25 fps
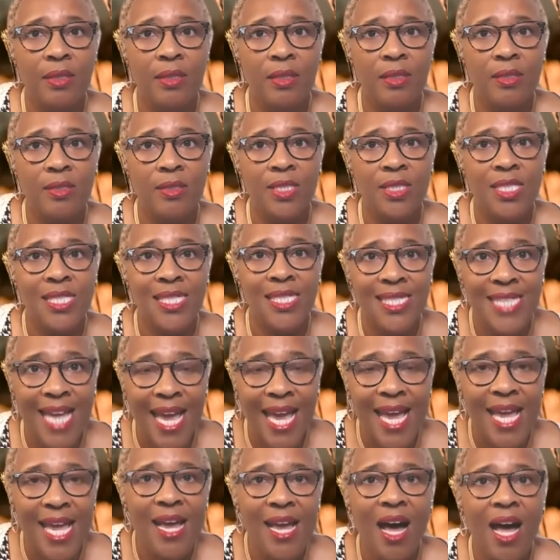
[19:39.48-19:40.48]

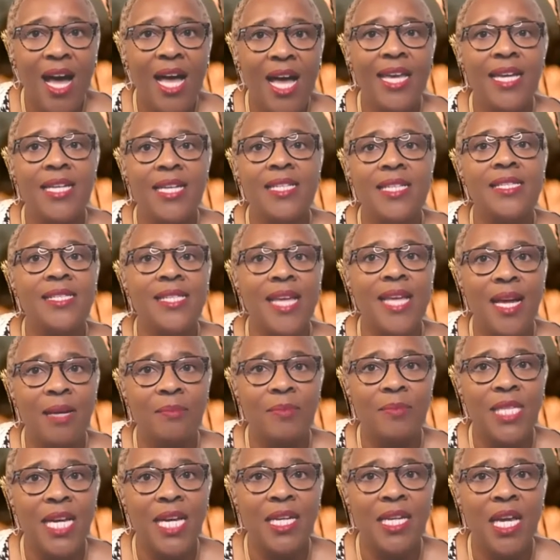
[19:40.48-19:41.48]
Today, I
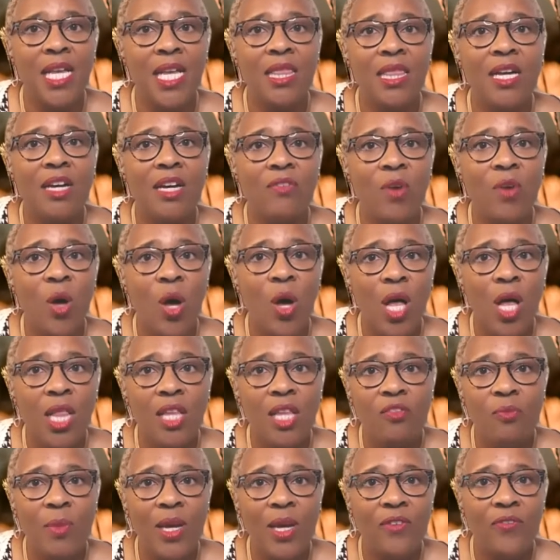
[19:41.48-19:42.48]
accept and I love all
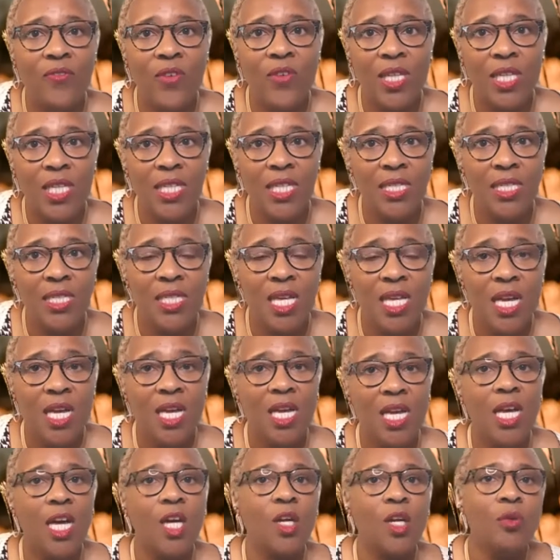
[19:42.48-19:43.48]
of my feelings
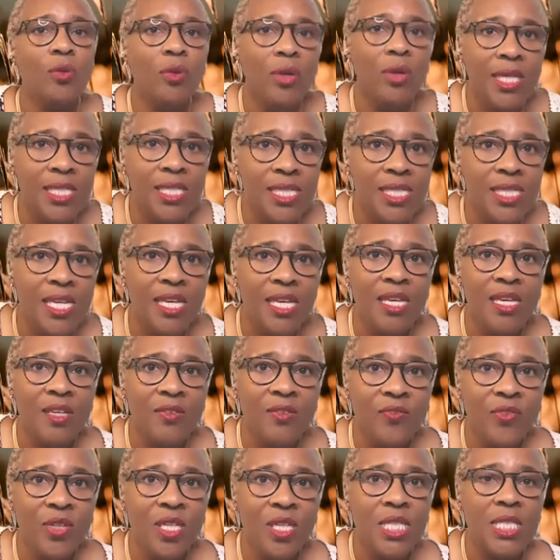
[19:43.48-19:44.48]
across the
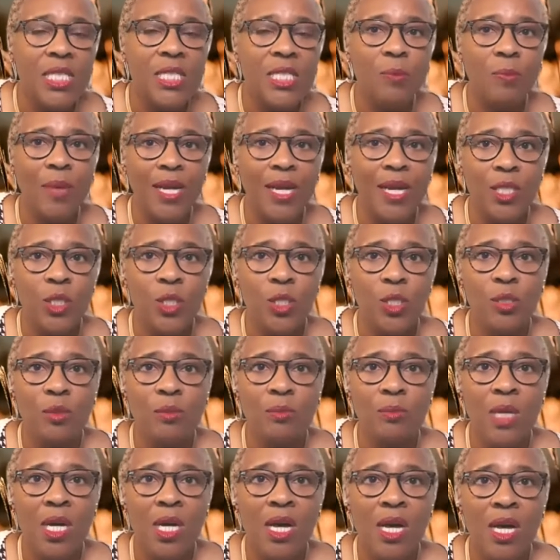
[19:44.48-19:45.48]
infinite
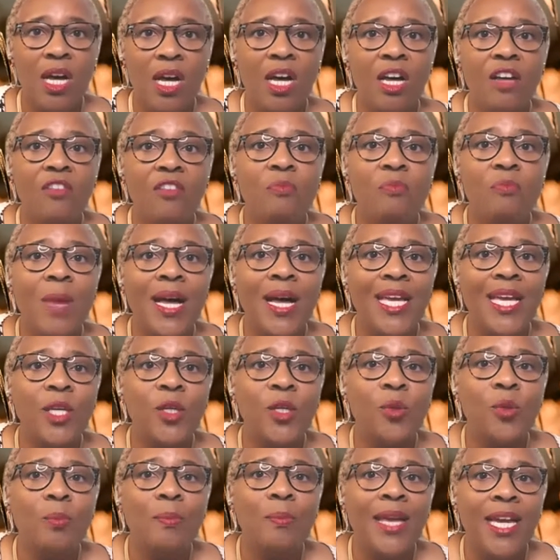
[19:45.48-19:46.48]
spectrum of my
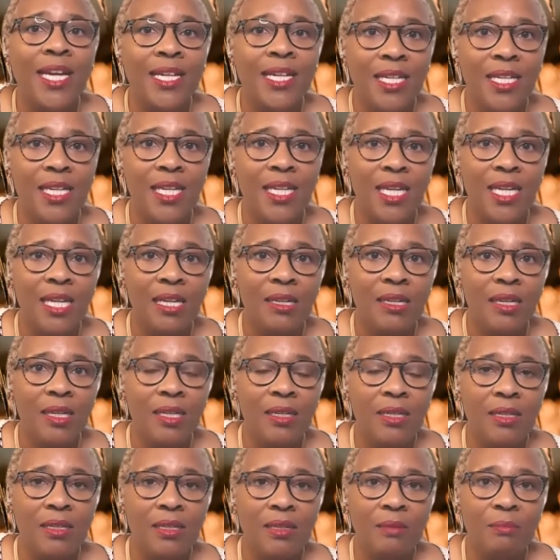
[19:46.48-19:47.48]
humanity
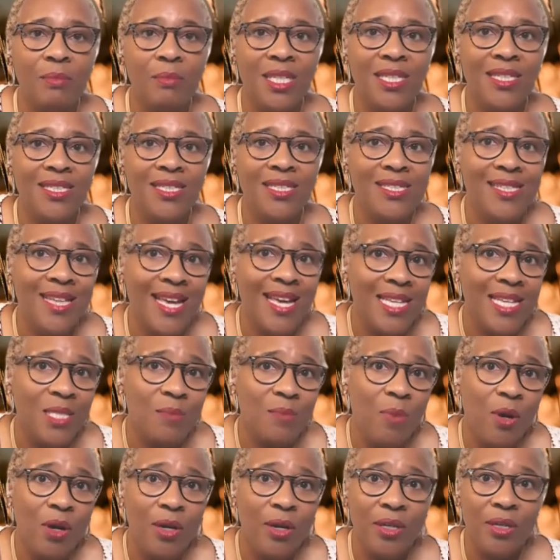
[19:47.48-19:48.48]
because that's
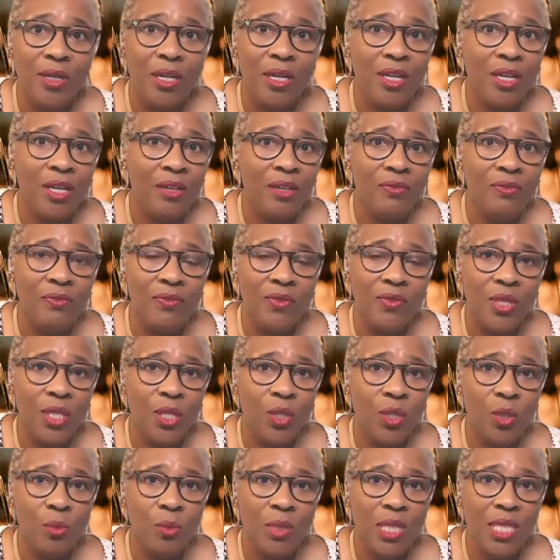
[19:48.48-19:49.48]
part of the
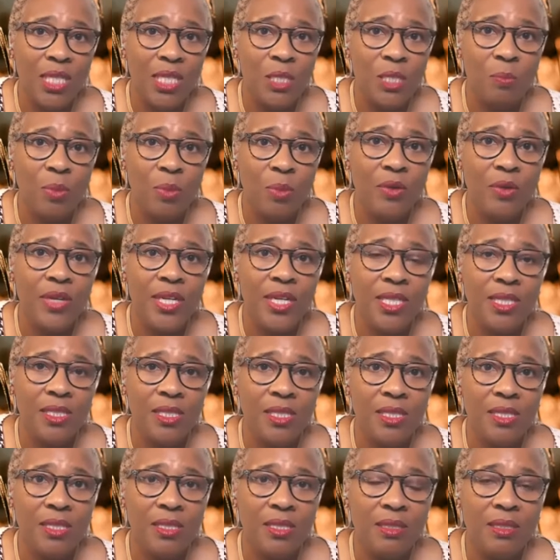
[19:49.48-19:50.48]
human
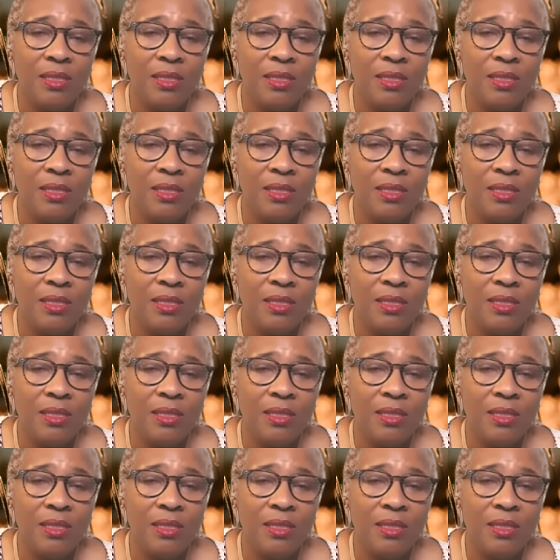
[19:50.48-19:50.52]
experience.